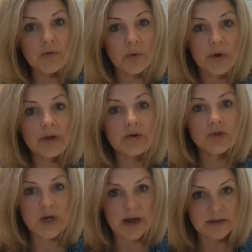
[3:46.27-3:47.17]
for your
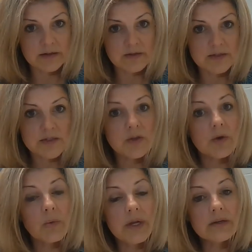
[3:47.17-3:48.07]
child so
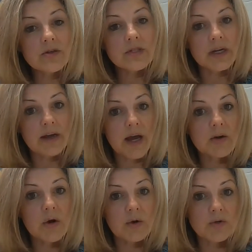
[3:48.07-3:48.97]
that we understand how to
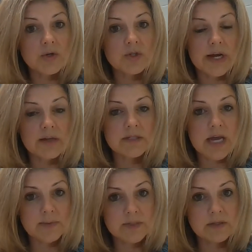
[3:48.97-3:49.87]
code your child's
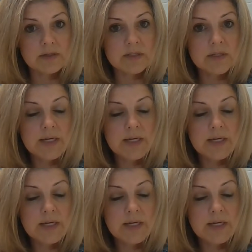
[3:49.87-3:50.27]
absence.